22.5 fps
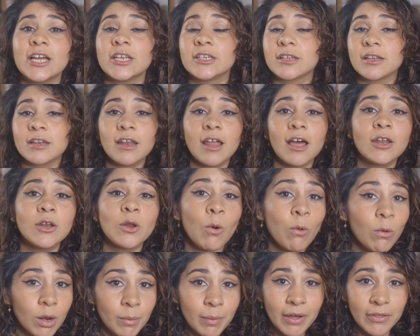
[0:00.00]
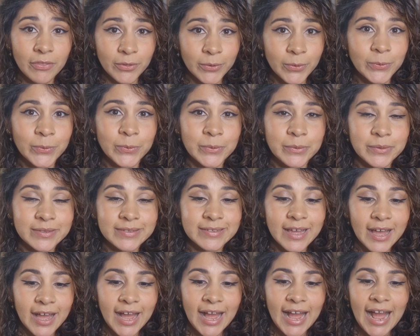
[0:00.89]
to learn all about the course.
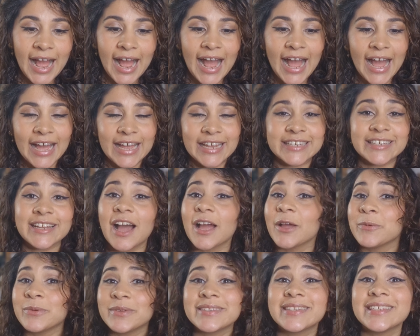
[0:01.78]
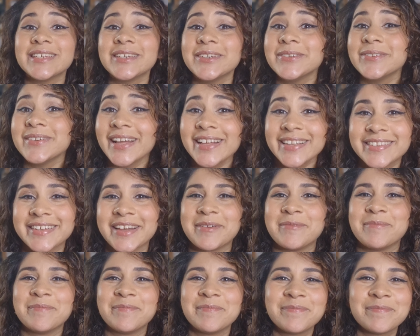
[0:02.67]
And I will see you next
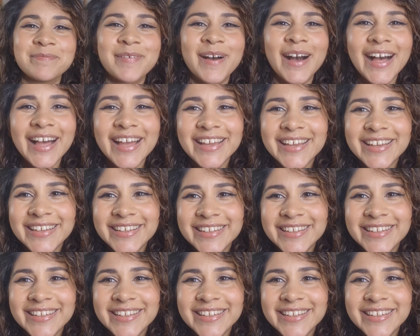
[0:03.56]
time. Bye!